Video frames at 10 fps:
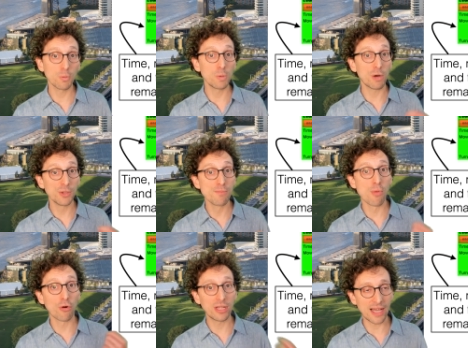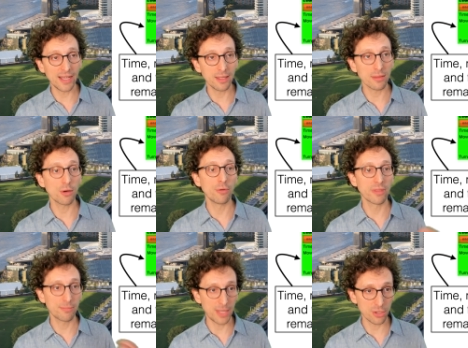We want more reliance on
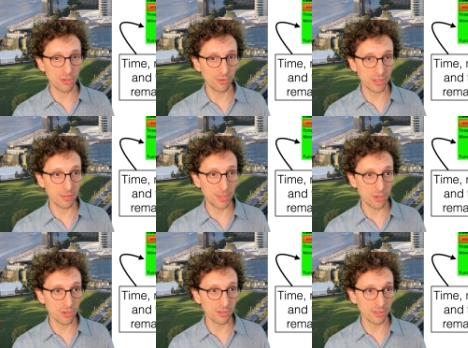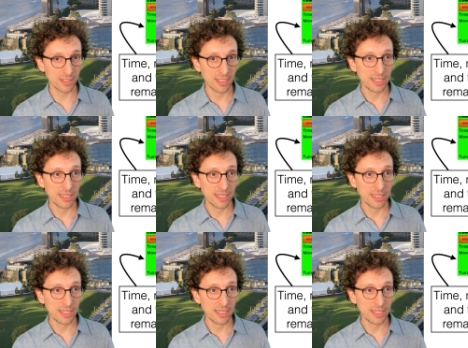the spatial